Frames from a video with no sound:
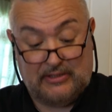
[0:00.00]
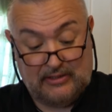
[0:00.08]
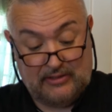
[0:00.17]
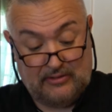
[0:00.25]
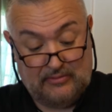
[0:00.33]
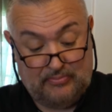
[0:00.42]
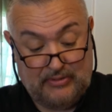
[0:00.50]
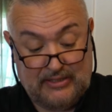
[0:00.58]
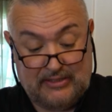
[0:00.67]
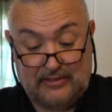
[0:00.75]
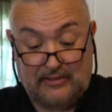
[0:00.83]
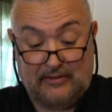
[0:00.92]
a little
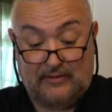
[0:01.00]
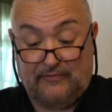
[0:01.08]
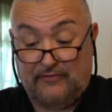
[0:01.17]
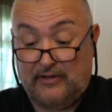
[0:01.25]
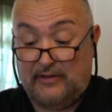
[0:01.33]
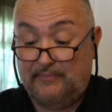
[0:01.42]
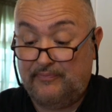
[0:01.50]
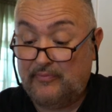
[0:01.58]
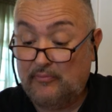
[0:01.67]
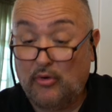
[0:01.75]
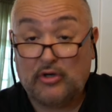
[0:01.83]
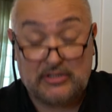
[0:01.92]
bit of some
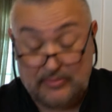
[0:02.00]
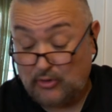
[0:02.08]
more